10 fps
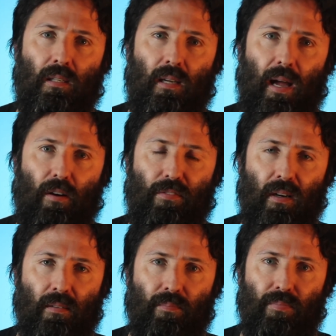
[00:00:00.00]

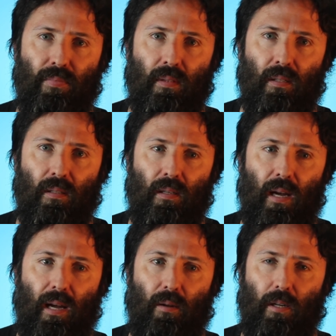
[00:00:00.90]
alpha,
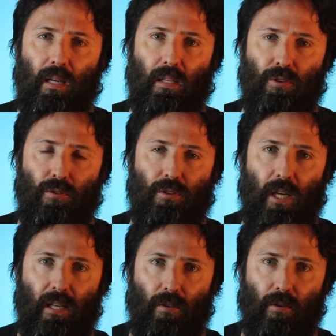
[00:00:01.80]
and I'm going to get
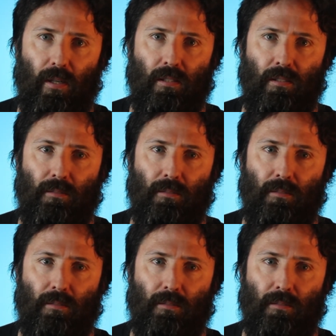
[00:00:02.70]
210 degrees.